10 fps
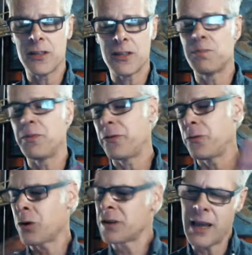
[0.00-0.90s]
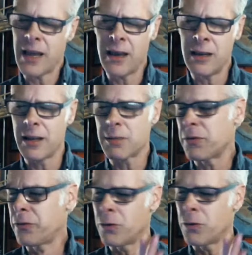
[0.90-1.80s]
this is before Ted, like
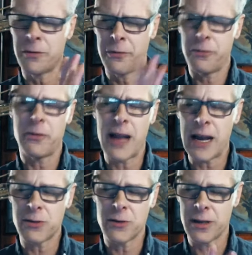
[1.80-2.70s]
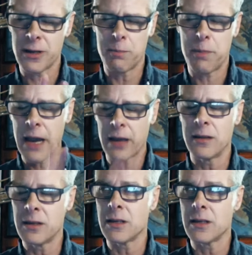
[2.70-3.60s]
before Flash was like back
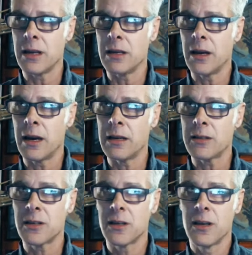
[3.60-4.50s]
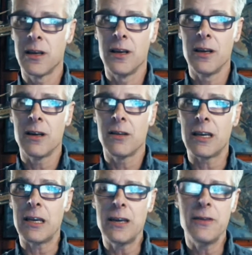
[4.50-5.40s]
in the zeitgeist.
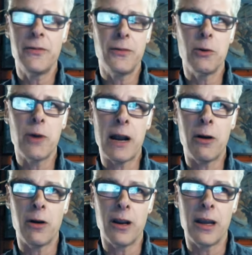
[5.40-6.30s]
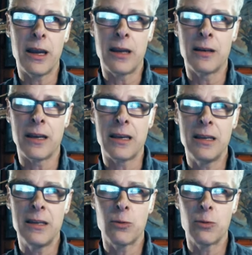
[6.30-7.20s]
Like he flew out and like
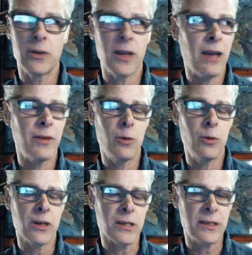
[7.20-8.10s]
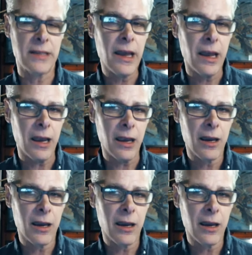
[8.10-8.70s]
he didn't really have anywhere to stay.